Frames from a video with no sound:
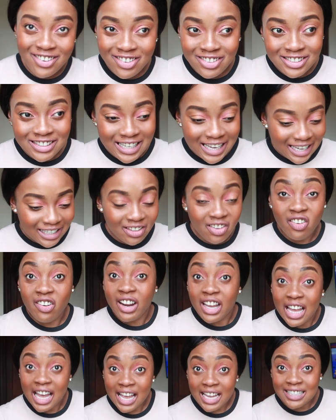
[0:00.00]
grow together,
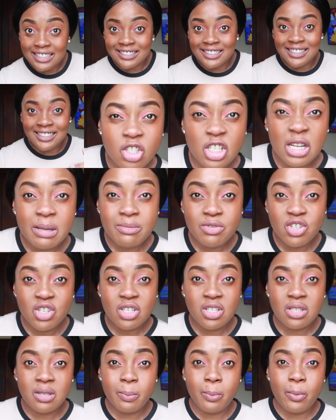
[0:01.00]
alright guys? So let me
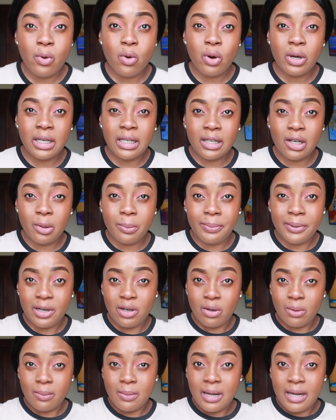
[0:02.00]
just pour a little bit
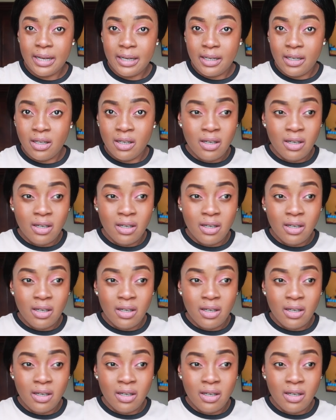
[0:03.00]
on my